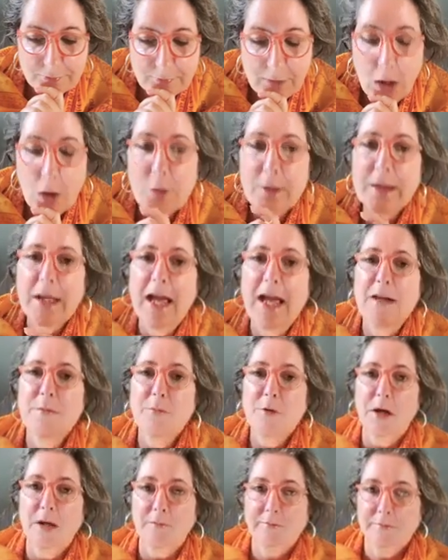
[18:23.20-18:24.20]
Oh, in
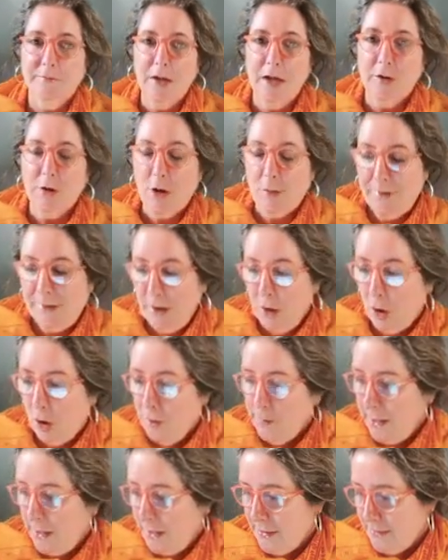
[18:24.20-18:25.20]
Canberra. I grew up in
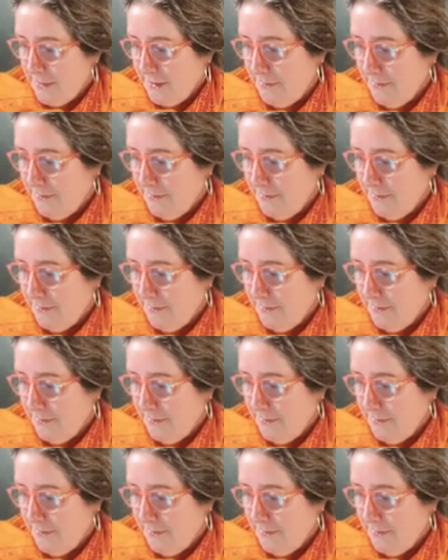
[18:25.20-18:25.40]
Hobart.